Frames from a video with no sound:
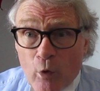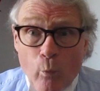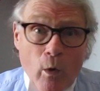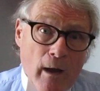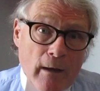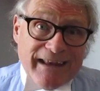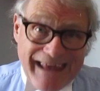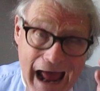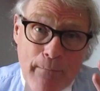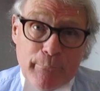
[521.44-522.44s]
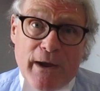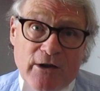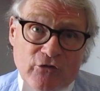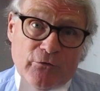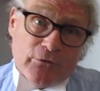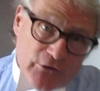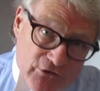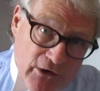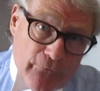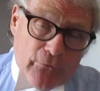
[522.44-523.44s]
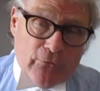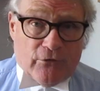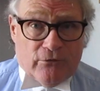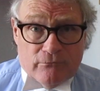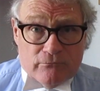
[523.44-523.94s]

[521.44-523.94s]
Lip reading: were cat badged for a different